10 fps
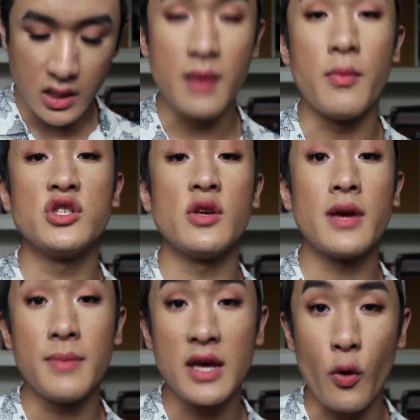I'm also
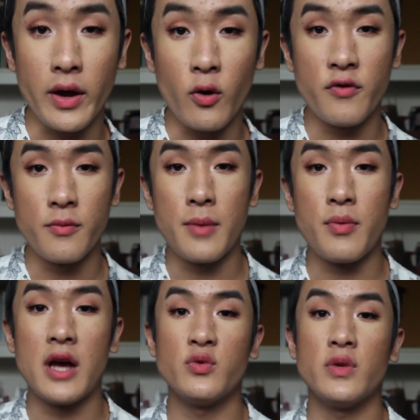going to be going over my
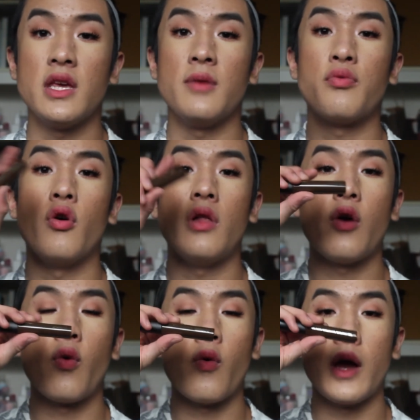brows with the Pro
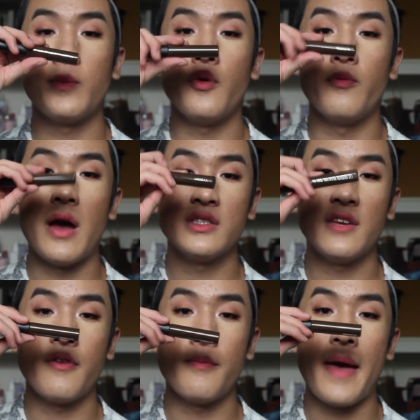Longwear Waterproof Brow
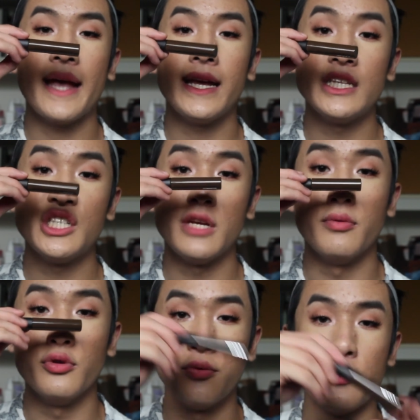Set from MAC in the
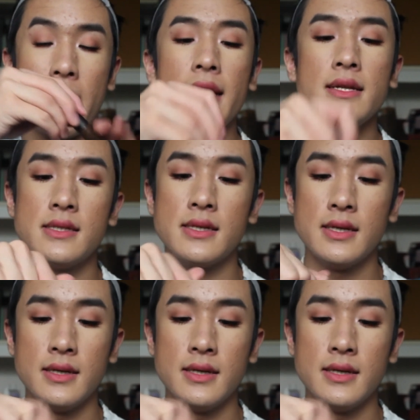shade Bold Brunette.